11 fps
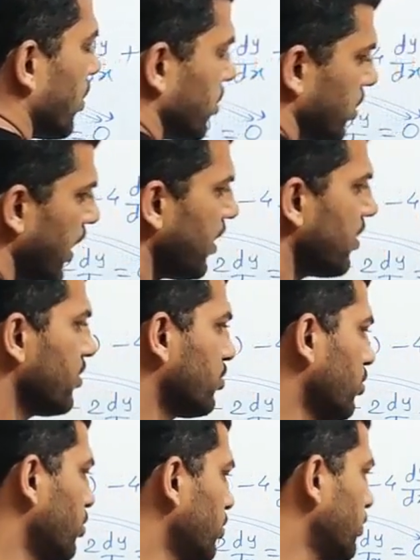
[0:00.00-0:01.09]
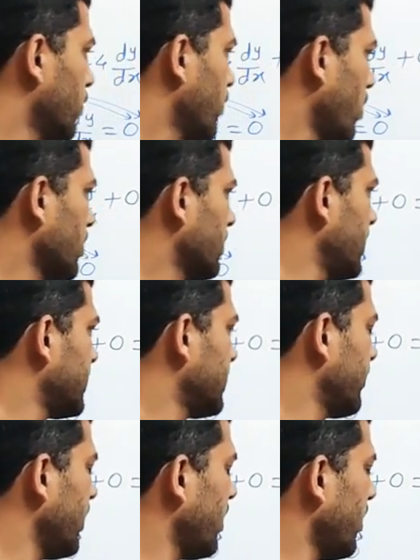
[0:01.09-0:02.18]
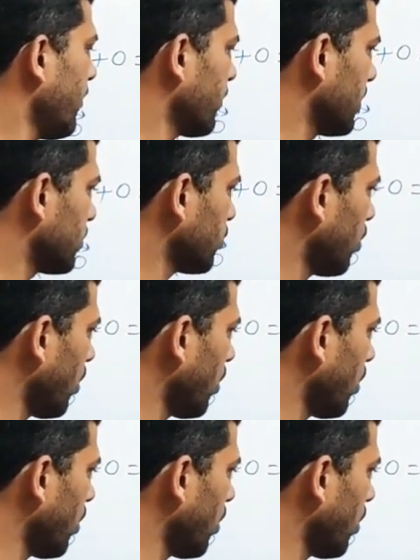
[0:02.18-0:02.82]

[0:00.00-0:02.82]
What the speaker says: right? So on this way, so